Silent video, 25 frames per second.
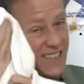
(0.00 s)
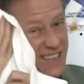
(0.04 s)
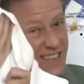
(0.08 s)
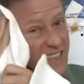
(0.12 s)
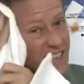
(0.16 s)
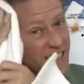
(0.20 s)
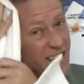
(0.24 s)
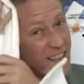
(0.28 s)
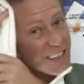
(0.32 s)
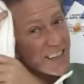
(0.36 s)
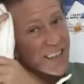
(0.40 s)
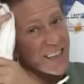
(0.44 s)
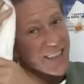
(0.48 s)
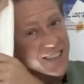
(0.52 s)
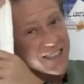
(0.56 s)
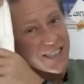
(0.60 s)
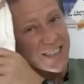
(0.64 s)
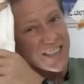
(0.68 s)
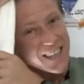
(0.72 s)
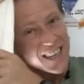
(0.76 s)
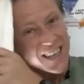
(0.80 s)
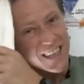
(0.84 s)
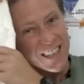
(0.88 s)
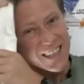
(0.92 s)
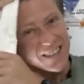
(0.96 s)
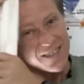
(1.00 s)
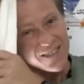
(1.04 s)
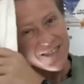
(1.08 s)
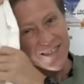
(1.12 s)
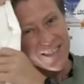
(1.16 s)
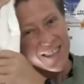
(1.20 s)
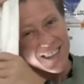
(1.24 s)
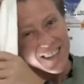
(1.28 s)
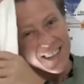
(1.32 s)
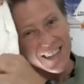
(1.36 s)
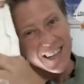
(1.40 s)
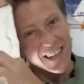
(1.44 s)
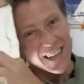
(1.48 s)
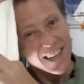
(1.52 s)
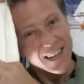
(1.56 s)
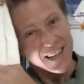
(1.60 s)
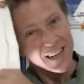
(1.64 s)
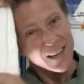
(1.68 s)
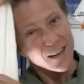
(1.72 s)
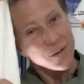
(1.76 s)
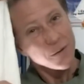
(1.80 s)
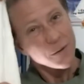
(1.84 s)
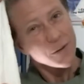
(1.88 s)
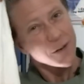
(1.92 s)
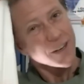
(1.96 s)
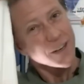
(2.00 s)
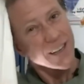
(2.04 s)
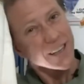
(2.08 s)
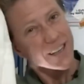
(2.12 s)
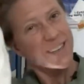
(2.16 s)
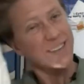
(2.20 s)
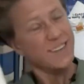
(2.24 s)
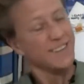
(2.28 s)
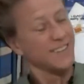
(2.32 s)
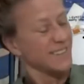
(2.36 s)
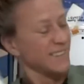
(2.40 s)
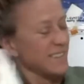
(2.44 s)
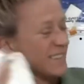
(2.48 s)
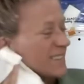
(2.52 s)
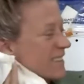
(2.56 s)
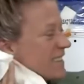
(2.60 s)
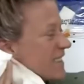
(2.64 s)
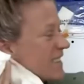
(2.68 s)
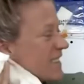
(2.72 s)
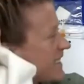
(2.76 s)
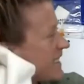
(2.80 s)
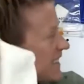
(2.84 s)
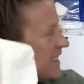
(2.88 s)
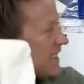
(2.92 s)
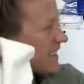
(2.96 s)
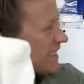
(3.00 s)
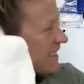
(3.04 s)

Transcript: And when you go to space for long duration, and none of them are good, right?